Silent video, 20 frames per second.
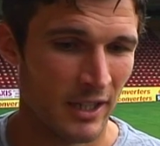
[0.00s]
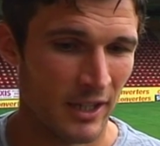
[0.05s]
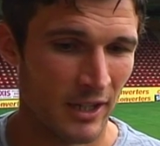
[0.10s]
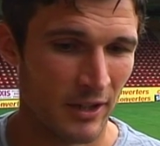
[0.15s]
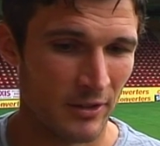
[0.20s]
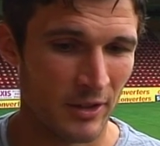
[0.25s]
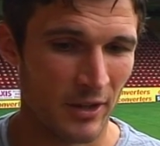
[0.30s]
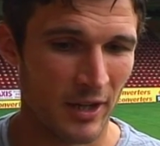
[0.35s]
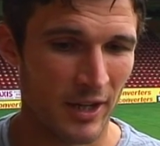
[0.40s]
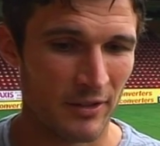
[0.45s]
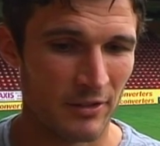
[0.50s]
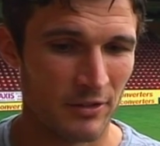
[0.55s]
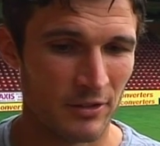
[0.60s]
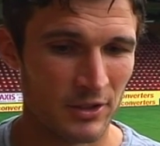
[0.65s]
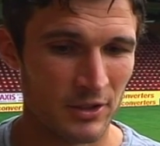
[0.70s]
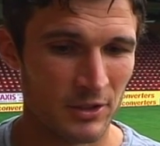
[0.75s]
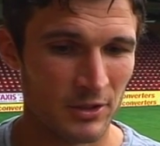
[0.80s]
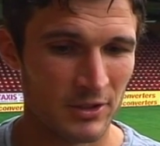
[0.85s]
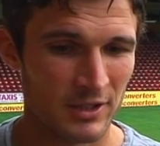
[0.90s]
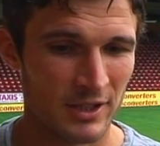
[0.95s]
know, don't have the
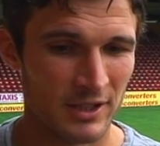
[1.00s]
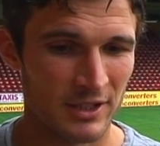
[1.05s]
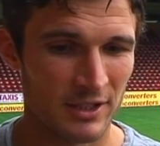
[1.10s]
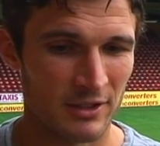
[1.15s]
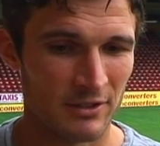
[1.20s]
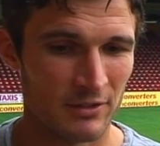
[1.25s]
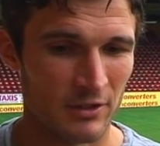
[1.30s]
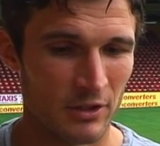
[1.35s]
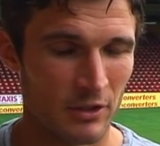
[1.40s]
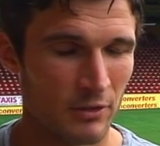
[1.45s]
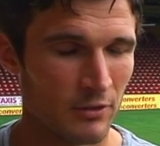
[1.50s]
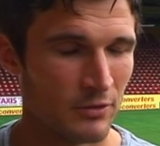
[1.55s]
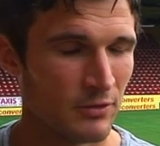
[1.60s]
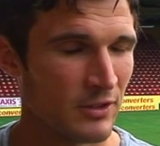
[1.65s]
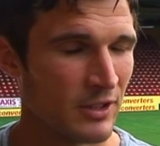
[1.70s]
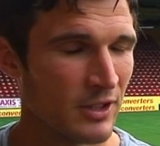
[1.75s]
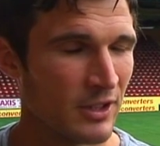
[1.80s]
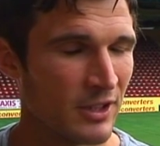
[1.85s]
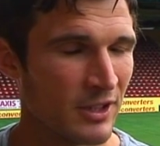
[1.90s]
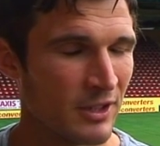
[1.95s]
resources of
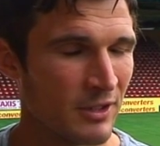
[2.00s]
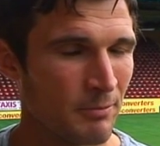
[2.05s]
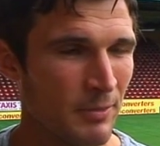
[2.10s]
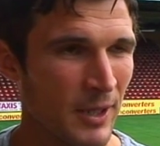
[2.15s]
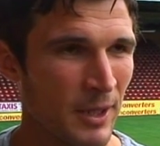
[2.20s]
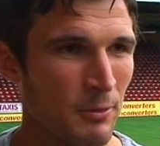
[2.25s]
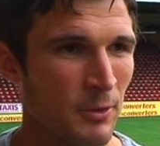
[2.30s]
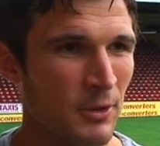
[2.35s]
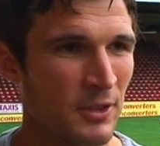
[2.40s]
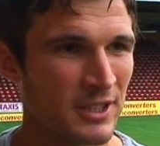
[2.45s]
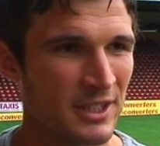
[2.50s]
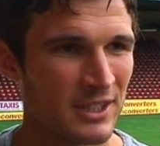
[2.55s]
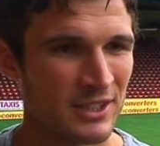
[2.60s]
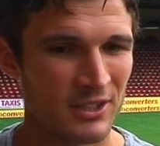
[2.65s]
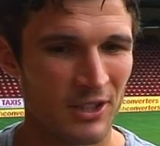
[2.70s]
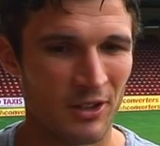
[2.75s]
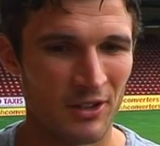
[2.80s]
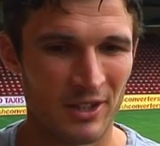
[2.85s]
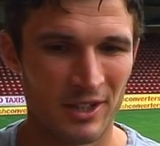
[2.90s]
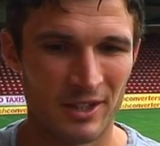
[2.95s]
the big boys in
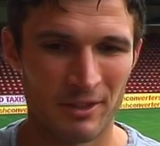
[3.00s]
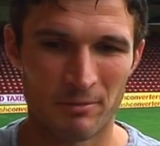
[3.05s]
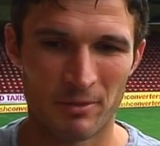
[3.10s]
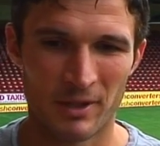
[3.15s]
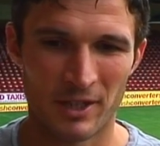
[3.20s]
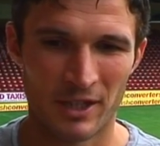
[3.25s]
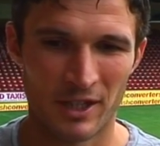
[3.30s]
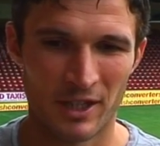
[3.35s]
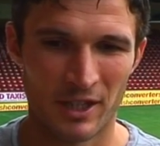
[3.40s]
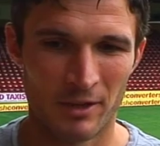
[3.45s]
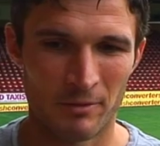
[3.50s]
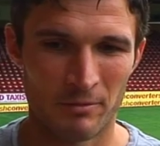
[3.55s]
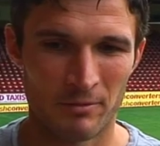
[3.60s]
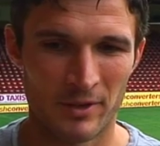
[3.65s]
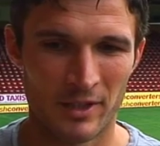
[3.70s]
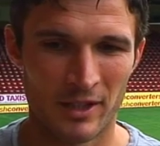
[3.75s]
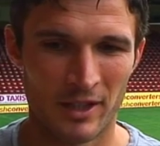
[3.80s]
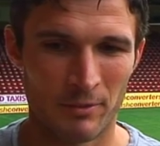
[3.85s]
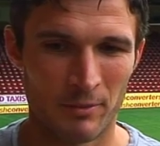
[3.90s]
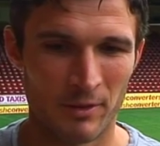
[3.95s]
Scotland, but
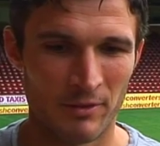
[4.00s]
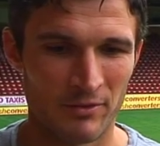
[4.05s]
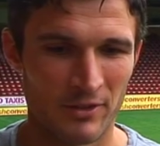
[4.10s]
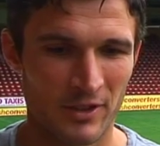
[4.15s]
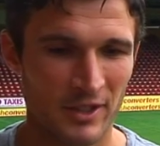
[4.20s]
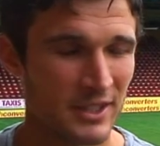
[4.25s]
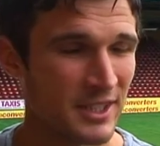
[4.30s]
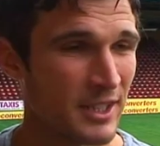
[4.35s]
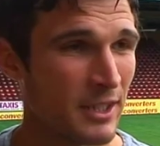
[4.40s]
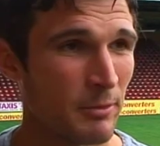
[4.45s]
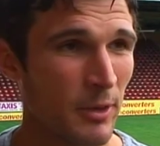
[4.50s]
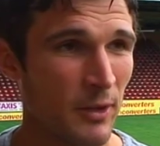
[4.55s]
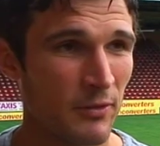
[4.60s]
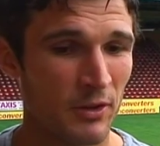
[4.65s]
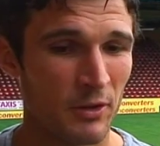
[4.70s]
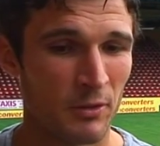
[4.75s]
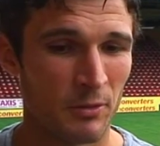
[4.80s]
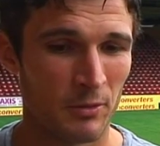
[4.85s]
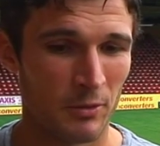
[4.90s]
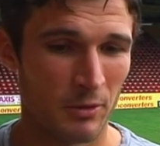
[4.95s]
they've been fighting above
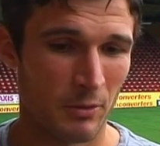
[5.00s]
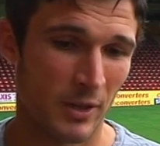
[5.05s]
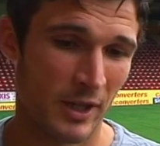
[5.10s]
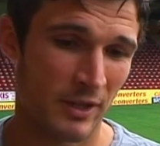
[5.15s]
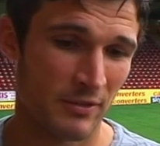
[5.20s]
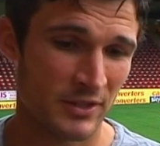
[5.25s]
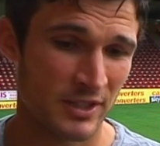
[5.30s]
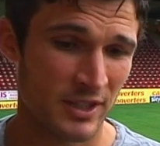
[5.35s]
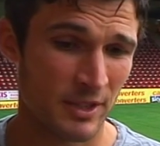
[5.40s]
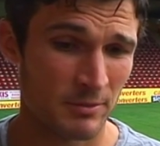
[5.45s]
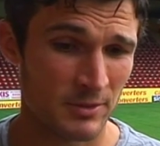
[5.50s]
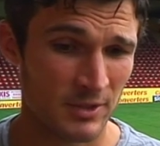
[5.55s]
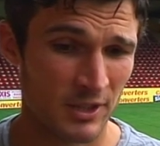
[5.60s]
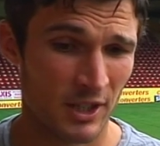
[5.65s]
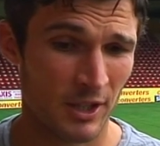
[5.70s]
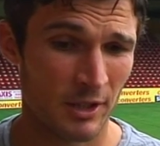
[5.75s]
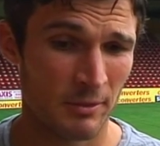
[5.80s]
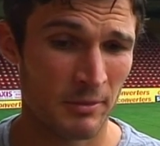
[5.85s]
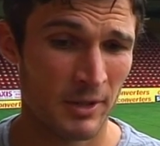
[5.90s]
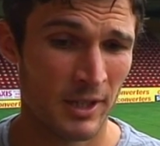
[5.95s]
the weight for some
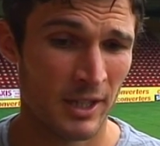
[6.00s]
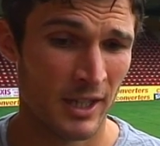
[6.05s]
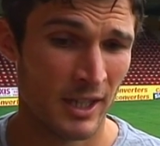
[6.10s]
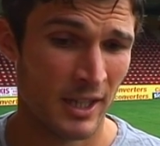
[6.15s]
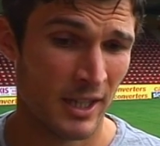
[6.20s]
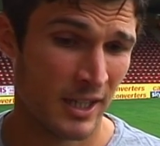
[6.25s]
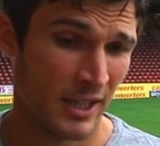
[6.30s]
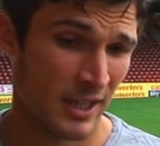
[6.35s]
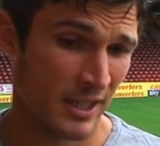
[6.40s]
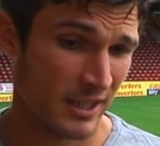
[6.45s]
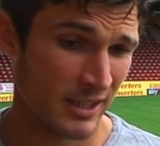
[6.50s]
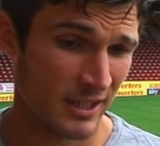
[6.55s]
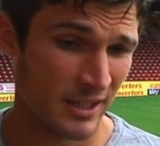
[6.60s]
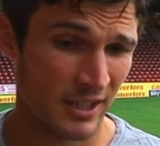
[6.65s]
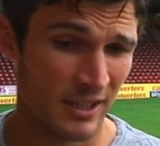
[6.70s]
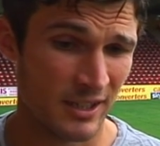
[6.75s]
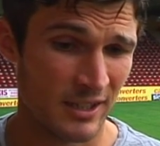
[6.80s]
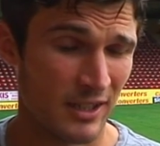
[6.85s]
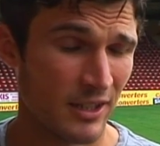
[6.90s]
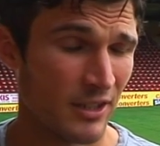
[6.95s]
time, and
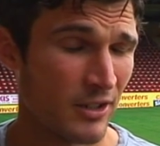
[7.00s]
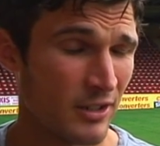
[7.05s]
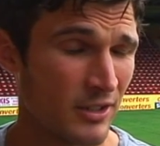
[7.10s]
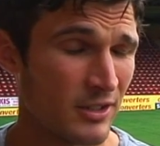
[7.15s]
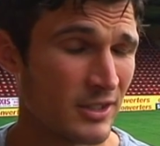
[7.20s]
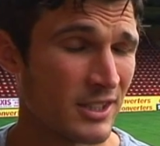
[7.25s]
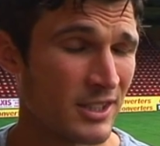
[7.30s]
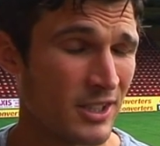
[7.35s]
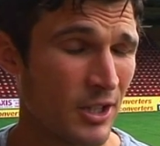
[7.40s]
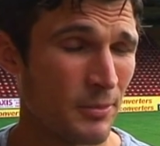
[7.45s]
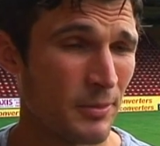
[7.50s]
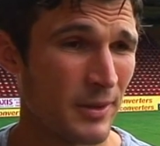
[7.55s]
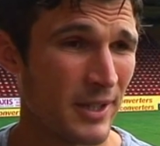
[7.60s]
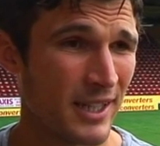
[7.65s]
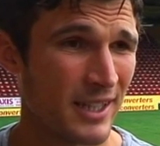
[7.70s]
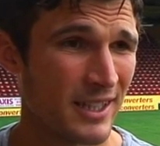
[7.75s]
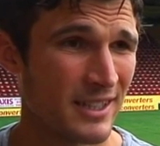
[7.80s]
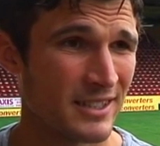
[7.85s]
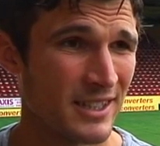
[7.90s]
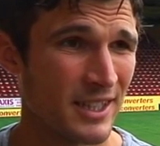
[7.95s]
just hoping
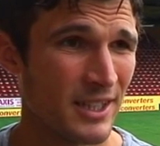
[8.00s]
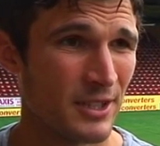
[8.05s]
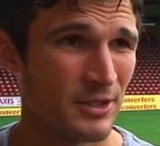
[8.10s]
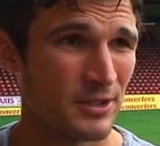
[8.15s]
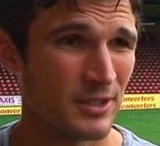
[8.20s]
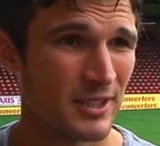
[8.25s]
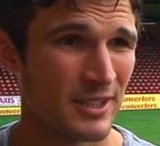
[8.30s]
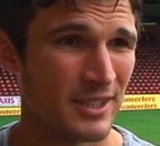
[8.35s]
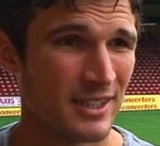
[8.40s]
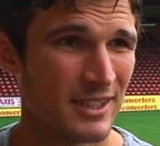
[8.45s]
that continues.